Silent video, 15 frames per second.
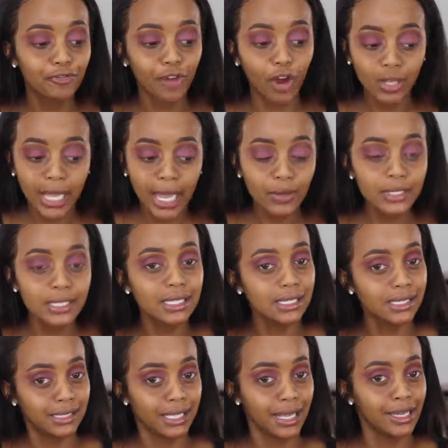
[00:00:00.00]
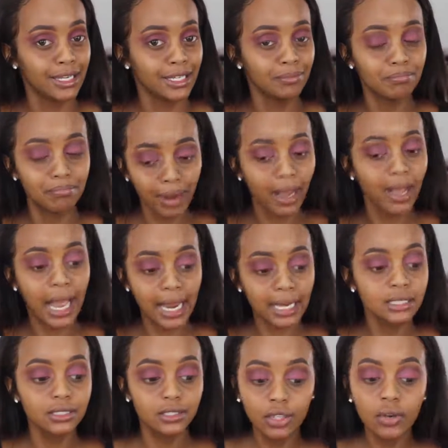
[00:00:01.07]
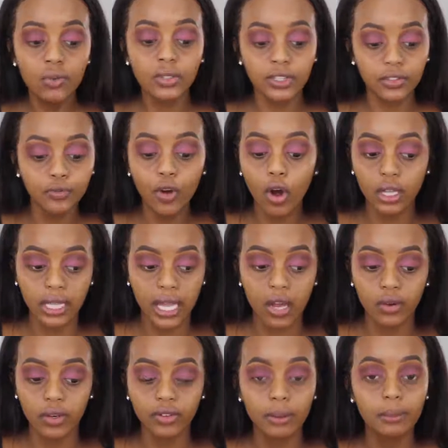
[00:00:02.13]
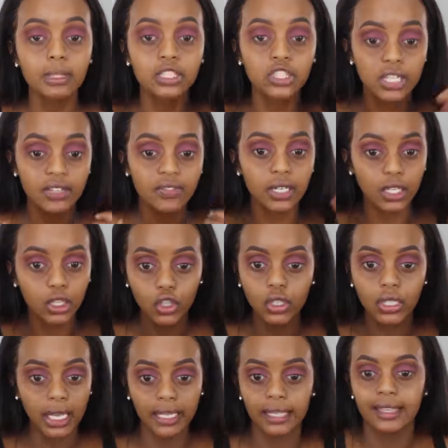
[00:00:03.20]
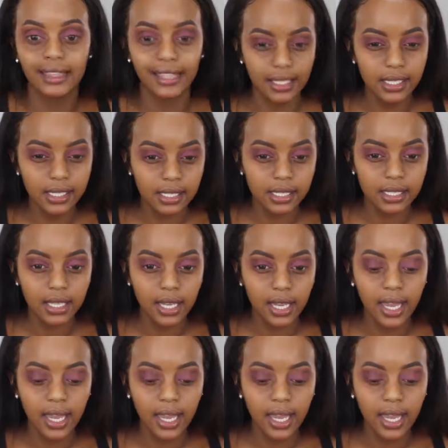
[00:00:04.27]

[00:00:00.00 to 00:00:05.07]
fallout is insane, but I could deal with the fallout if I'm achieving a look like this